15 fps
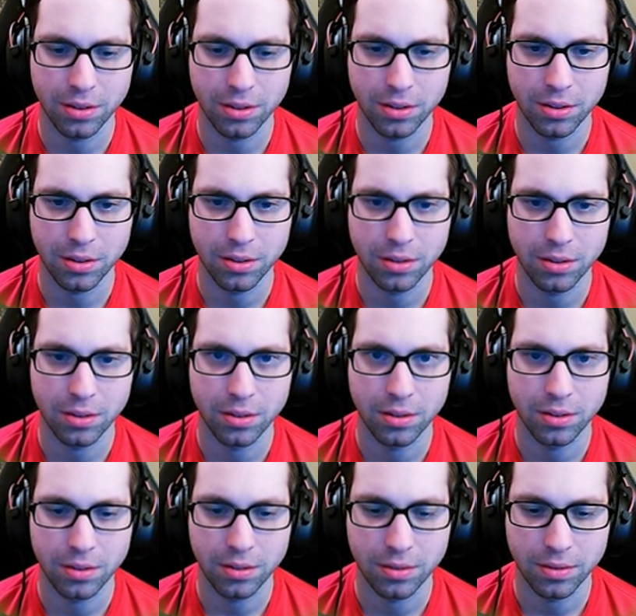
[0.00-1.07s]

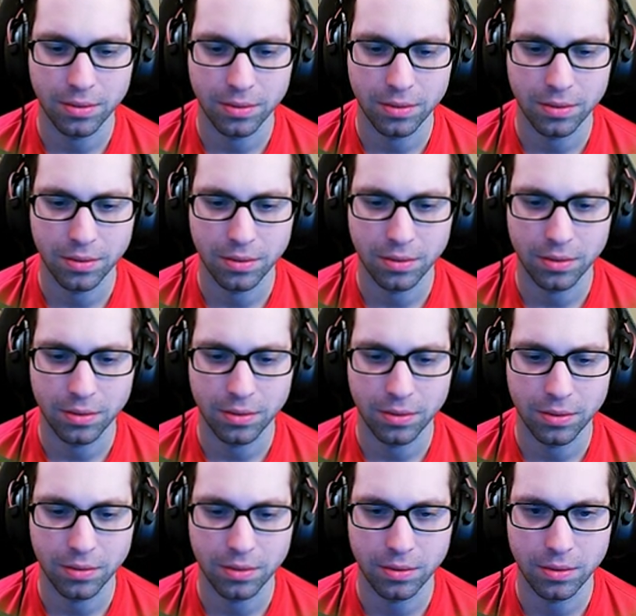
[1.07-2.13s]

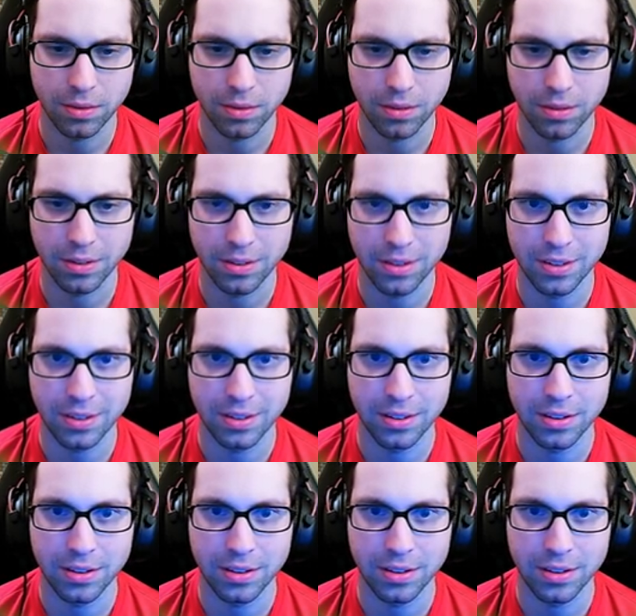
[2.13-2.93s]
[no speech]